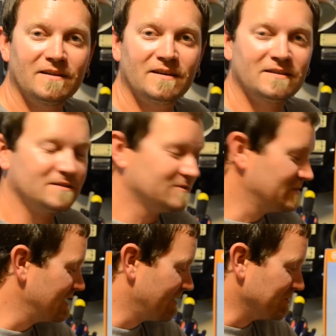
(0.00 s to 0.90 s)
is
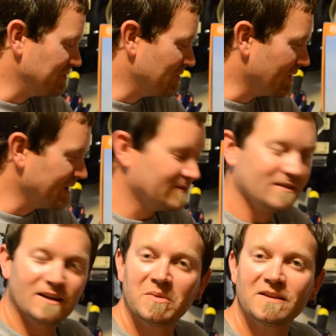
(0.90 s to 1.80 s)
another annoying
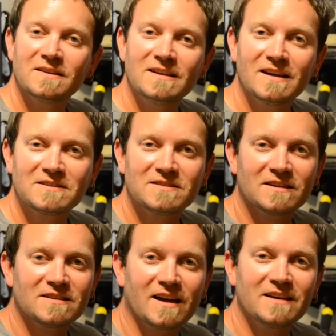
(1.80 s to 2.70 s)
thing about the
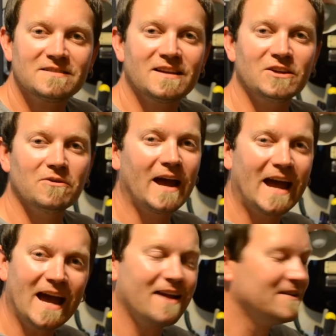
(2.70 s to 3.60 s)
DX6i, is that you
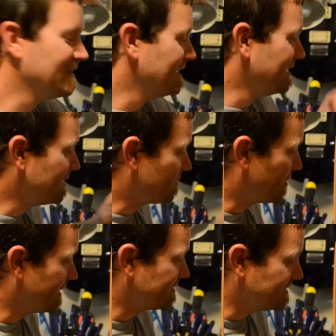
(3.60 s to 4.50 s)
had to
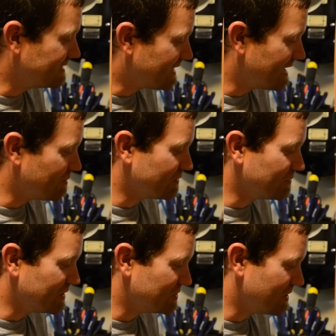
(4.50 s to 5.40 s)
press the timer
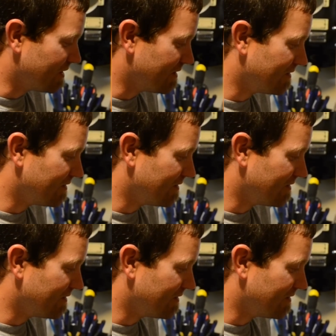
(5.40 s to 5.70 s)
switch here.